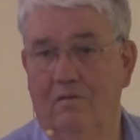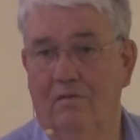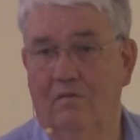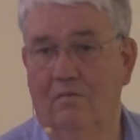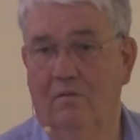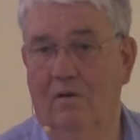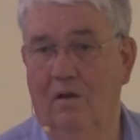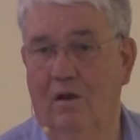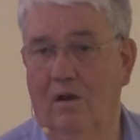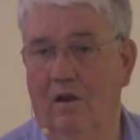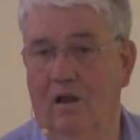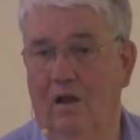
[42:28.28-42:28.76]

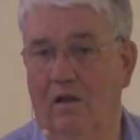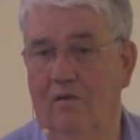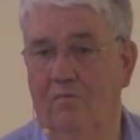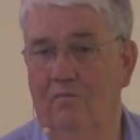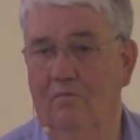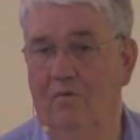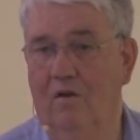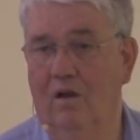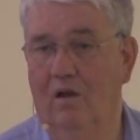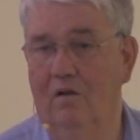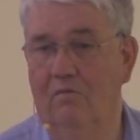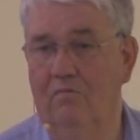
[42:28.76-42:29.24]
When
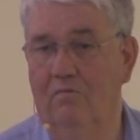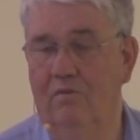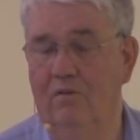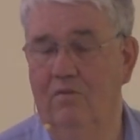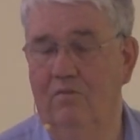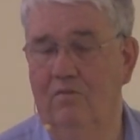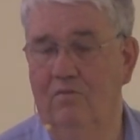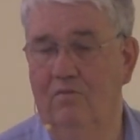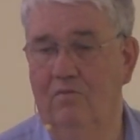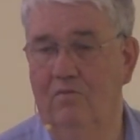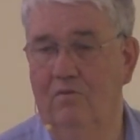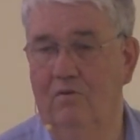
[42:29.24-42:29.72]
I
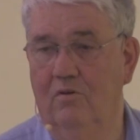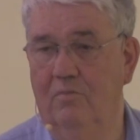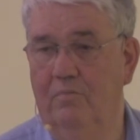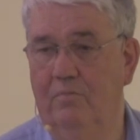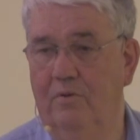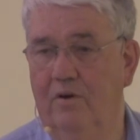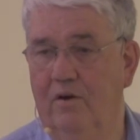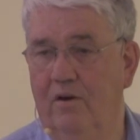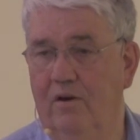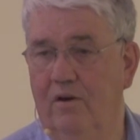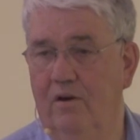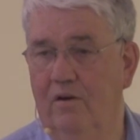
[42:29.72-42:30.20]
went through a
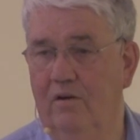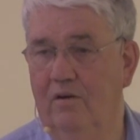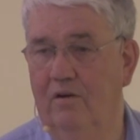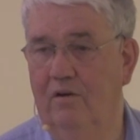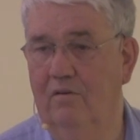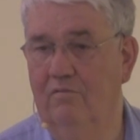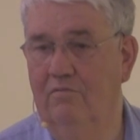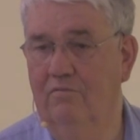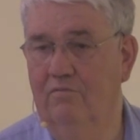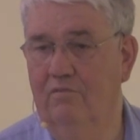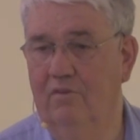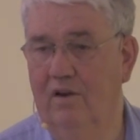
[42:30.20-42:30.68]
period
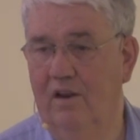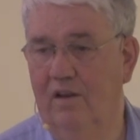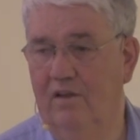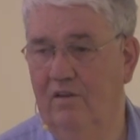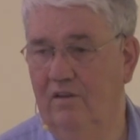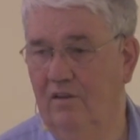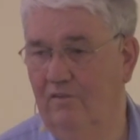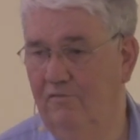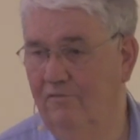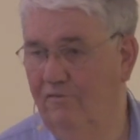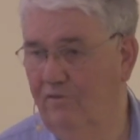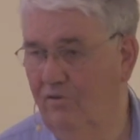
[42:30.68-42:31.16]
of
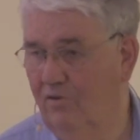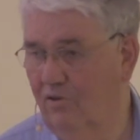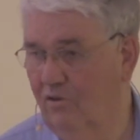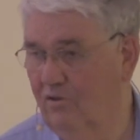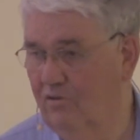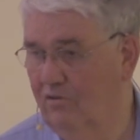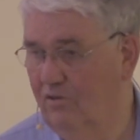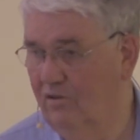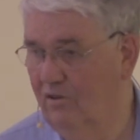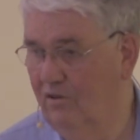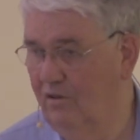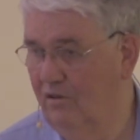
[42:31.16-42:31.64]
great
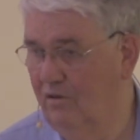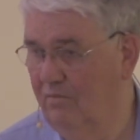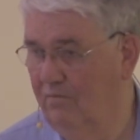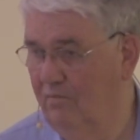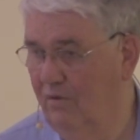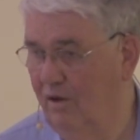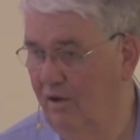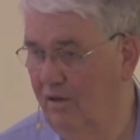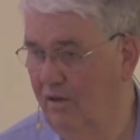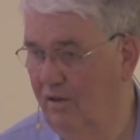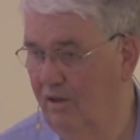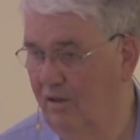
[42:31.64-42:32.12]
difficulty in
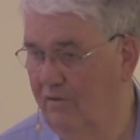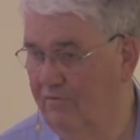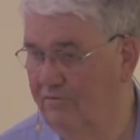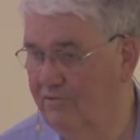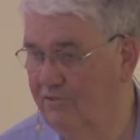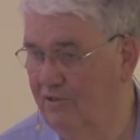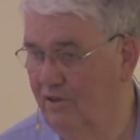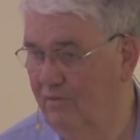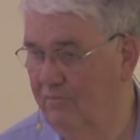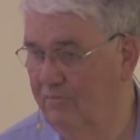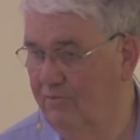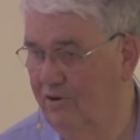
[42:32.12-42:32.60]
my life
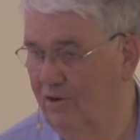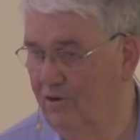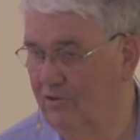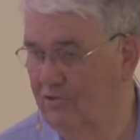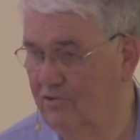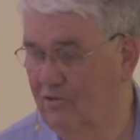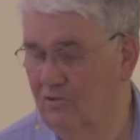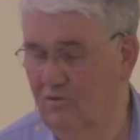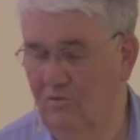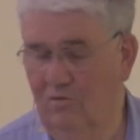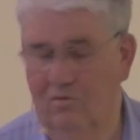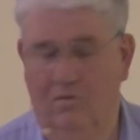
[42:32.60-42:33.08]
some
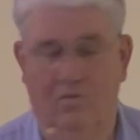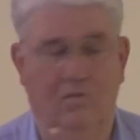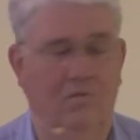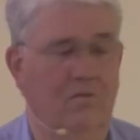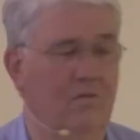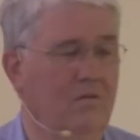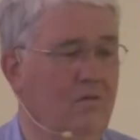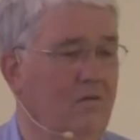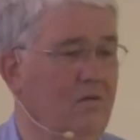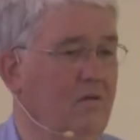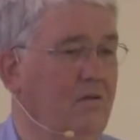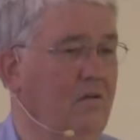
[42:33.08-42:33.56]
years ago,
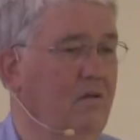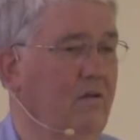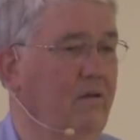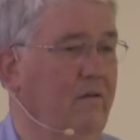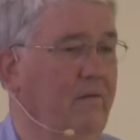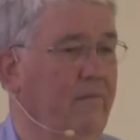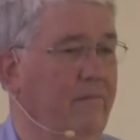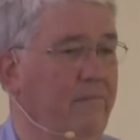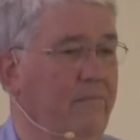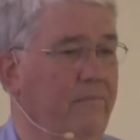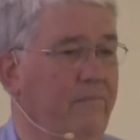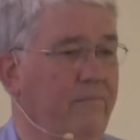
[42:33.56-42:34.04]

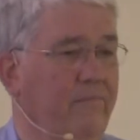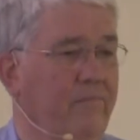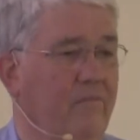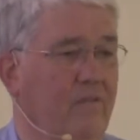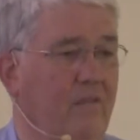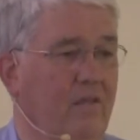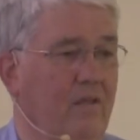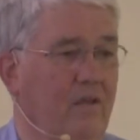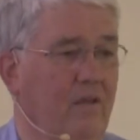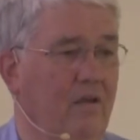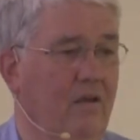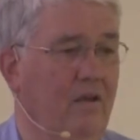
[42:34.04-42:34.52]

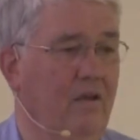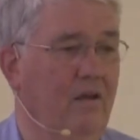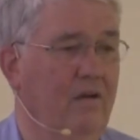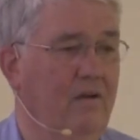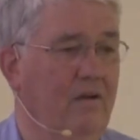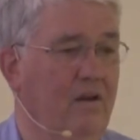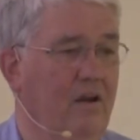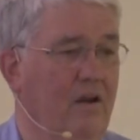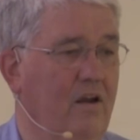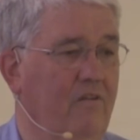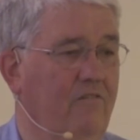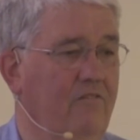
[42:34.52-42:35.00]

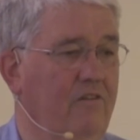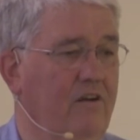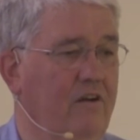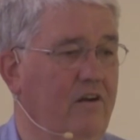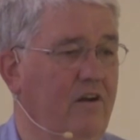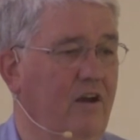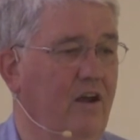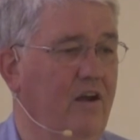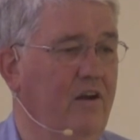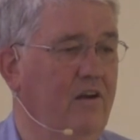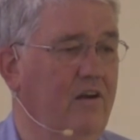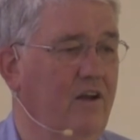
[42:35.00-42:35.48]
and every
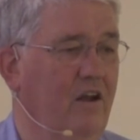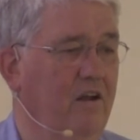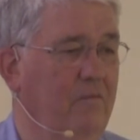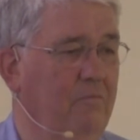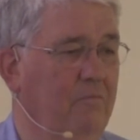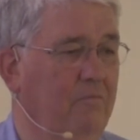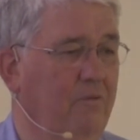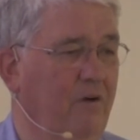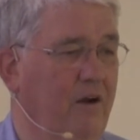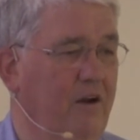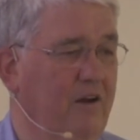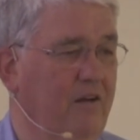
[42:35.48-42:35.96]
night I
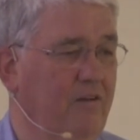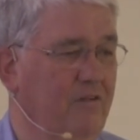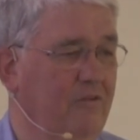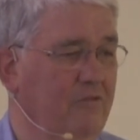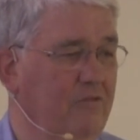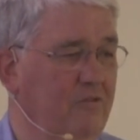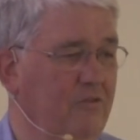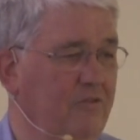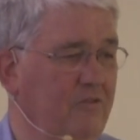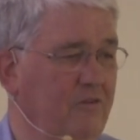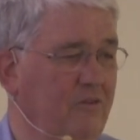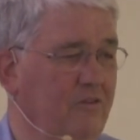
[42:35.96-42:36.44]
prayed
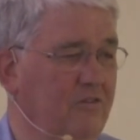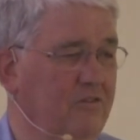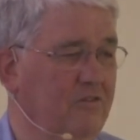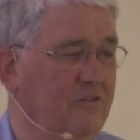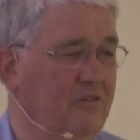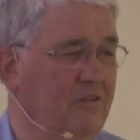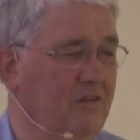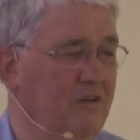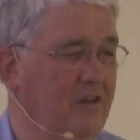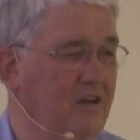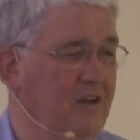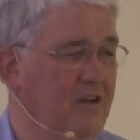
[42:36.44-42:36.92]

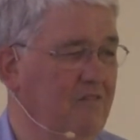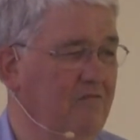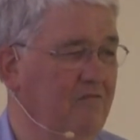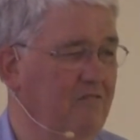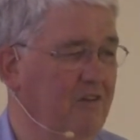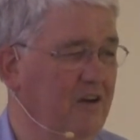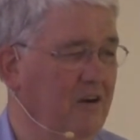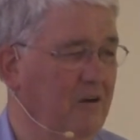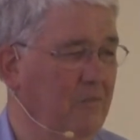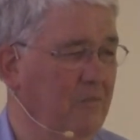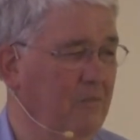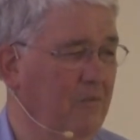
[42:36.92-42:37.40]
Luther's
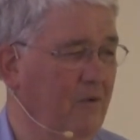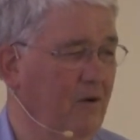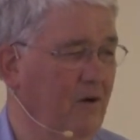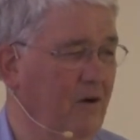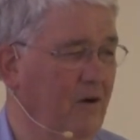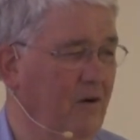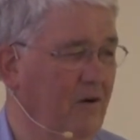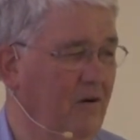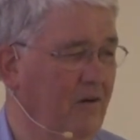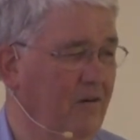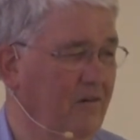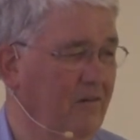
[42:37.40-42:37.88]
evening
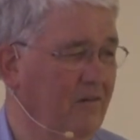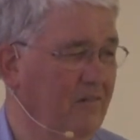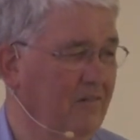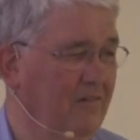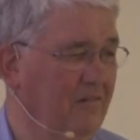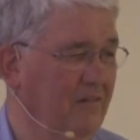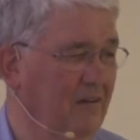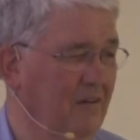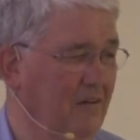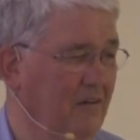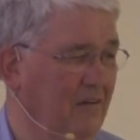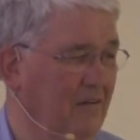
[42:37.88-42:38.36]
prayer.
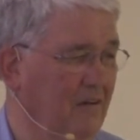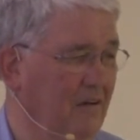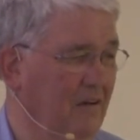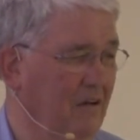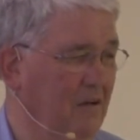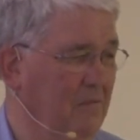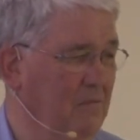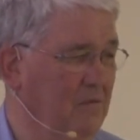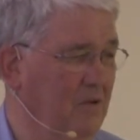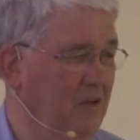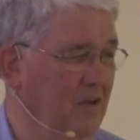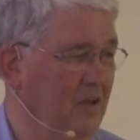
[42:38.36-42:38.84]

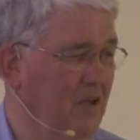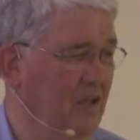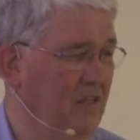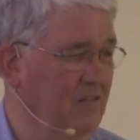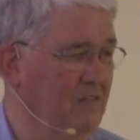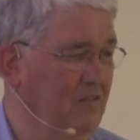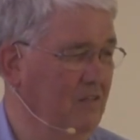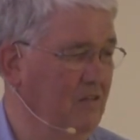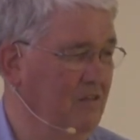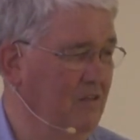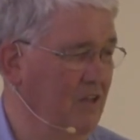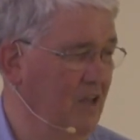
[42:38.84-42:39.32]
I
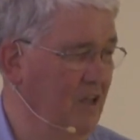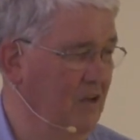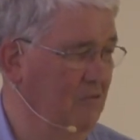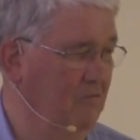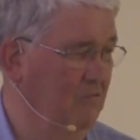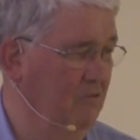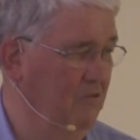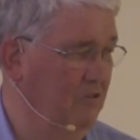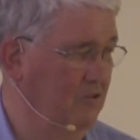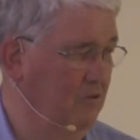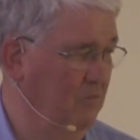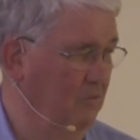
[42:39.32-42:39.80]
began the day
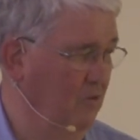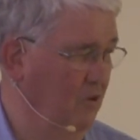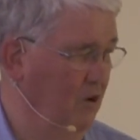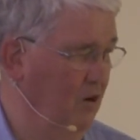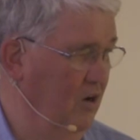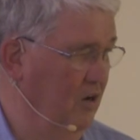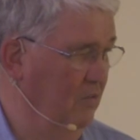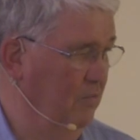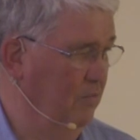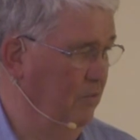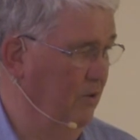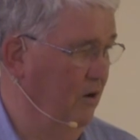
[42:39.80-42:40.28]
with the
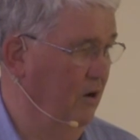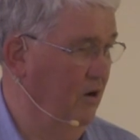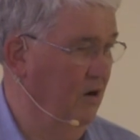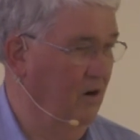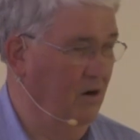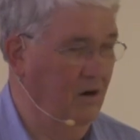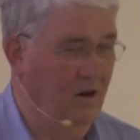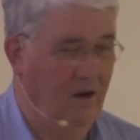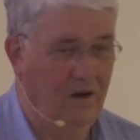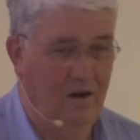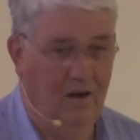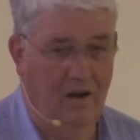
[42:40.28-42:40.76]
morning
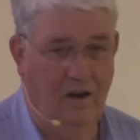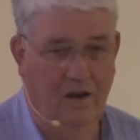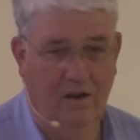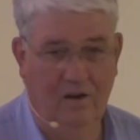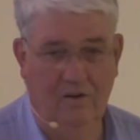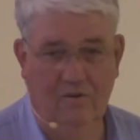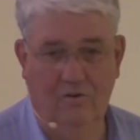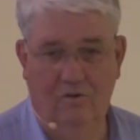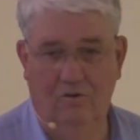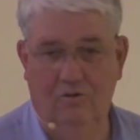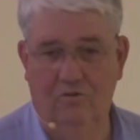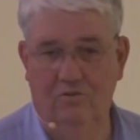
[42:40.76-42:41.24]
prayer, and I
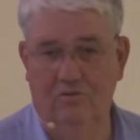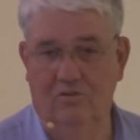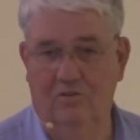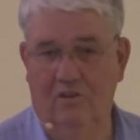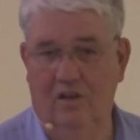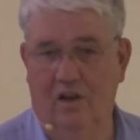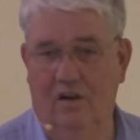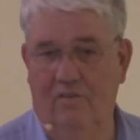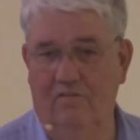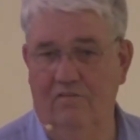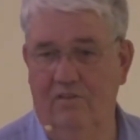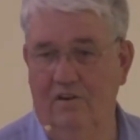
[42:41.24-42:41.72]

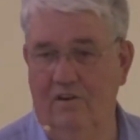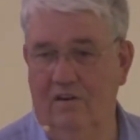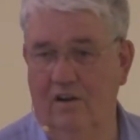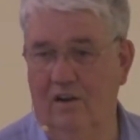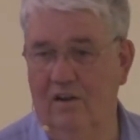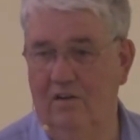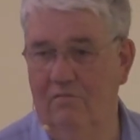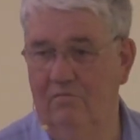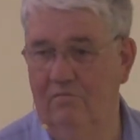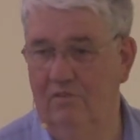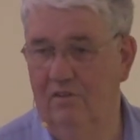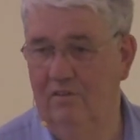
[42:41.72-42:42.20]
closed every
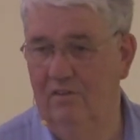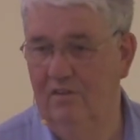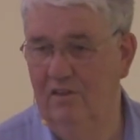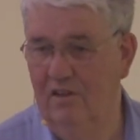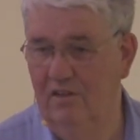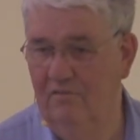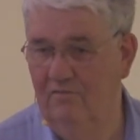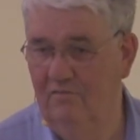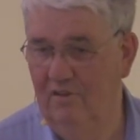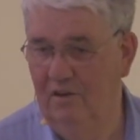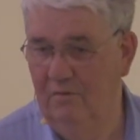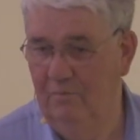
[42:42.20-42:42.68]
night with the
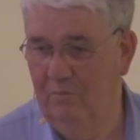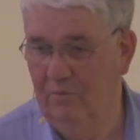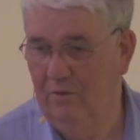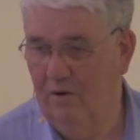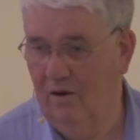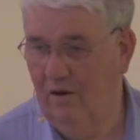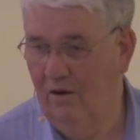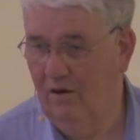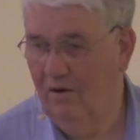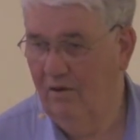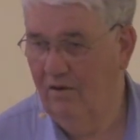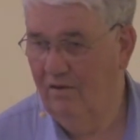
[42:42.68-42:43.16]
evening
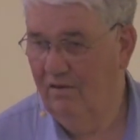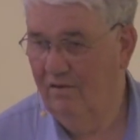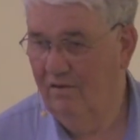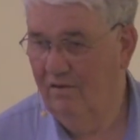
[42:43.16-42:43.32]
prayer.